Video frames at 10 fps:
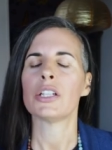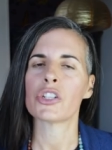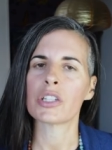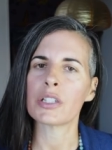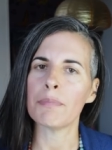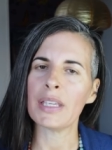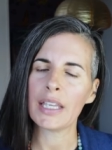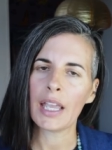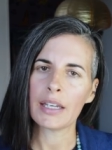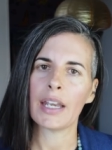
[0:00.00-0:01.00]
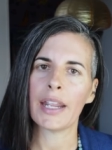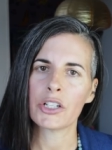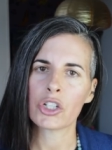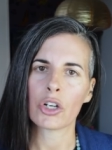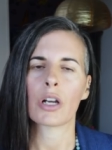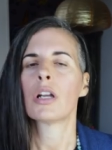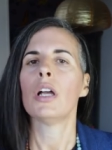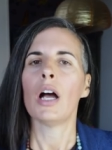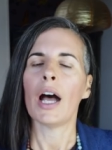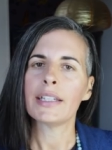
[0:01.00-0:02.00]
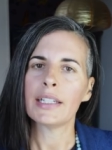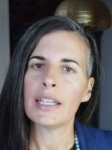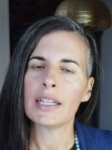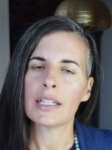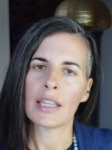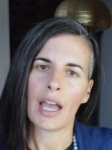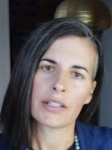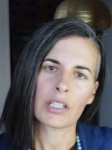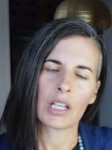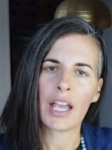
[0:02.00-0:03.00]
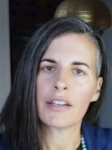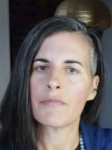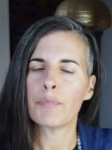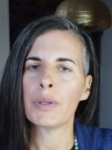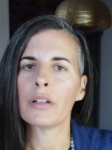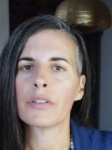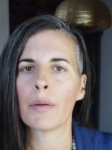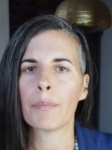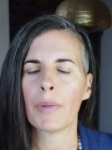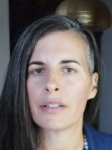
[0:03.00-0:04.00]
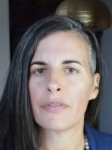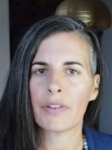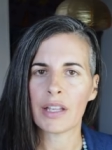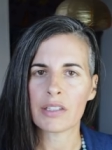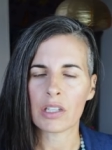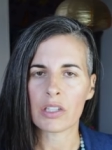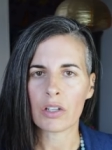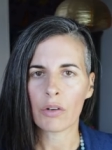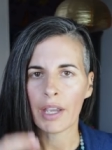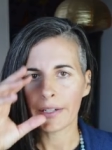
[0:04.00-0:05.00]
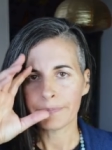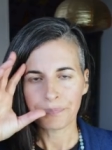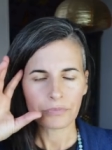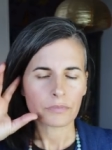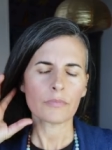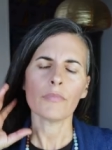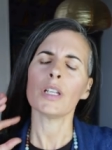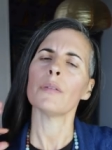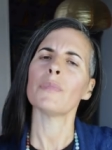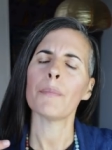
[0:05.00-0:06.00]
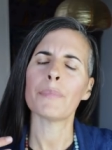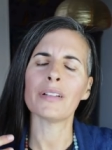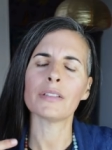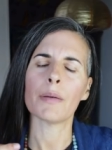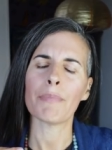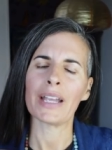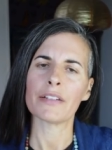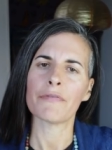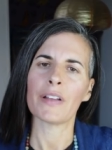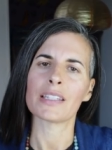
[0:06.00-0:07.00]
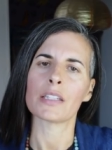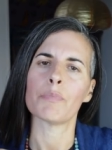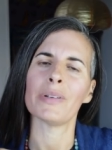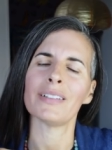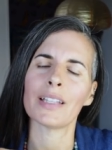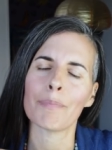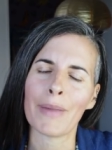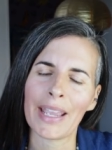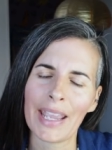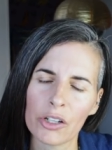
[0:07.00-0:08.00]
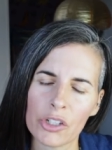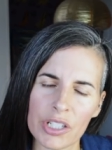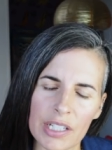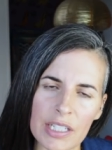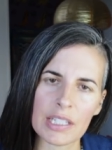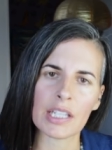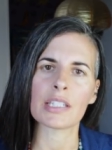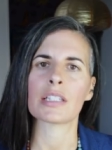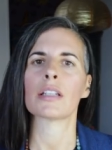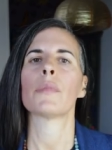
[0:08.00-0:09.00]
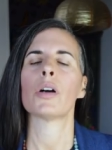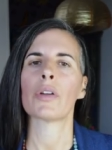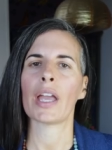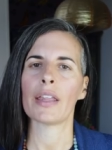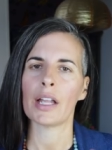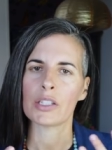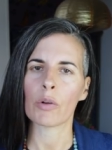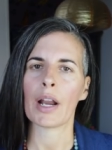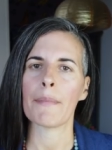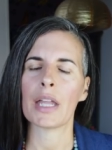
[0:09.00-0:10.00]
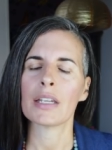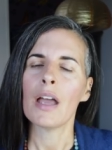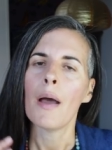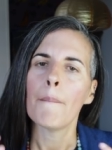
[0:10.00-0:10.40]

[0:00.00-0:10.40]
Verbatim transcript: It just me and nature. I needed that to kind of build up my defenses, okay? not build up my defenses, build up my energy system. Okay, that's what I meant.